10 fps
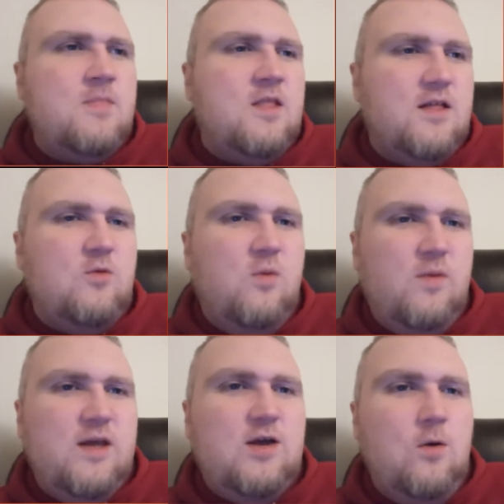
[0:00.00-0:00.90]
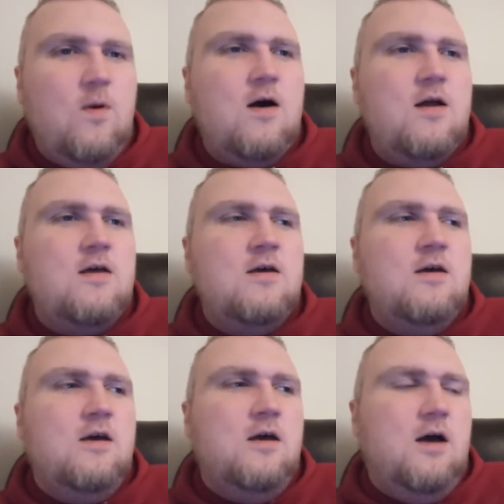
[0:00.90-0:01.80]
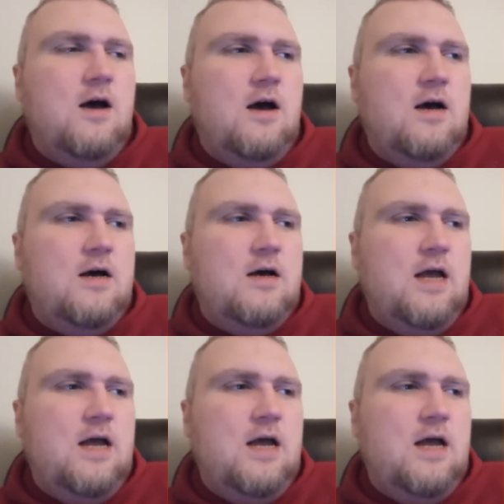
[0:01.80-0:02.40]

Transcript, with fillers: Like when we go on, uh,